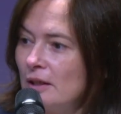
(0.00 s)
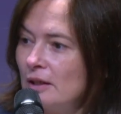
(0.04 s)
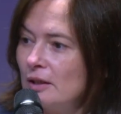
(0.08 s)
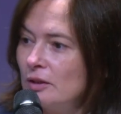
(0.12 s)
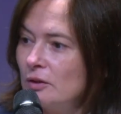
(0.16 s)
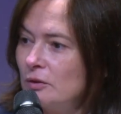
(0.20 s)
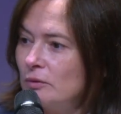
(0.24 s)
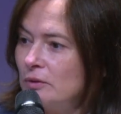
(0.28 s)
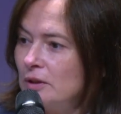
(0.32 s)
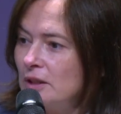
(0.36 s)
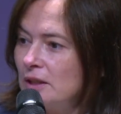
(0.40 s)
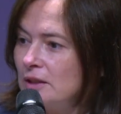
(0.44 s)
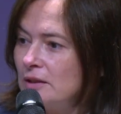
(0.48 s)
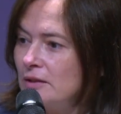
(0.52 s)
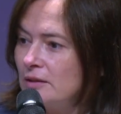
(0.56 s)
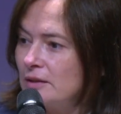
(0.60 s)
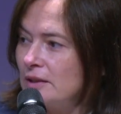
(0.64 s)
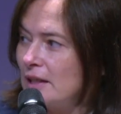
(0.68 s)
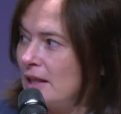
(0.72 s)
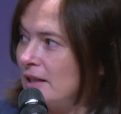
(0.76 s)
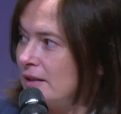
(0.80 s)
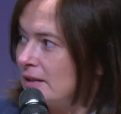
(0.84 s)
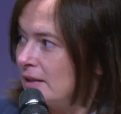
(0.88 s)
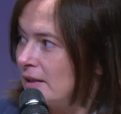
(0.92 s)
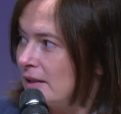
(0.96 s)
You need the
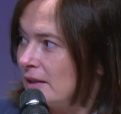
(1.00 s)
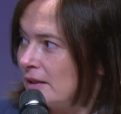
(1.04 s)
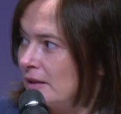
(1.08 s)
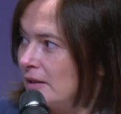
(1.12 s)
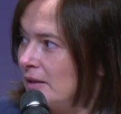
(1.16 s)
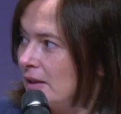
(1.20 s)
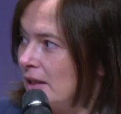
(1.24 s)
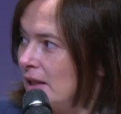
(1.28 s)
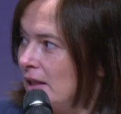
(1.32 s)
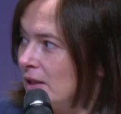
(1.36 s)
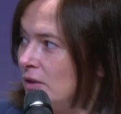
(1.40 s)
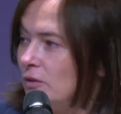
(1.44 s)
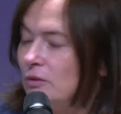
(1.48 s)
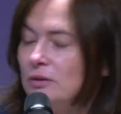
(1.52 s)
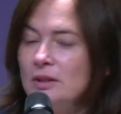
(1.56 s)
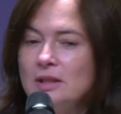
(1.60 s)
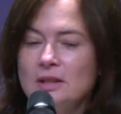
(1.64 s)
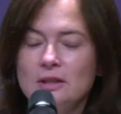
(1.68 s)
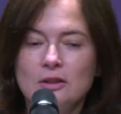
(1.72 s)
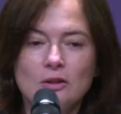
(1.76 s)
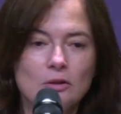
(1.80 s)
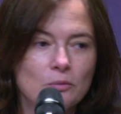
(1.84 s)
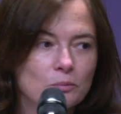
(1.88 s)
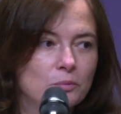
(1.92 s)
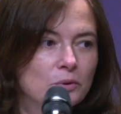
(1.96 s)
data and you
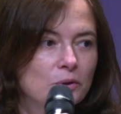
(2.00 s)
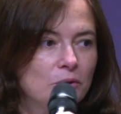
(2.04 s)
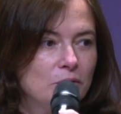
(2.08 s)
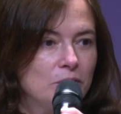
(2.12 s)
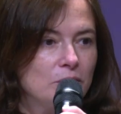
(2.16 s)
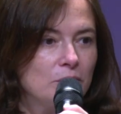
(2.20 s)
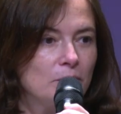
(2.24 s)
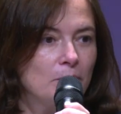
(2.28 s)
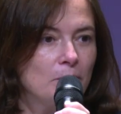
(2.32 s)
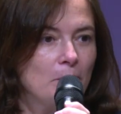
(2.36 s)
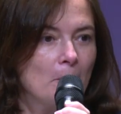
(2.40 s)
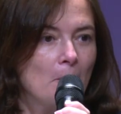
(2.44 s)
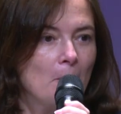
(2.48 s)
need compute.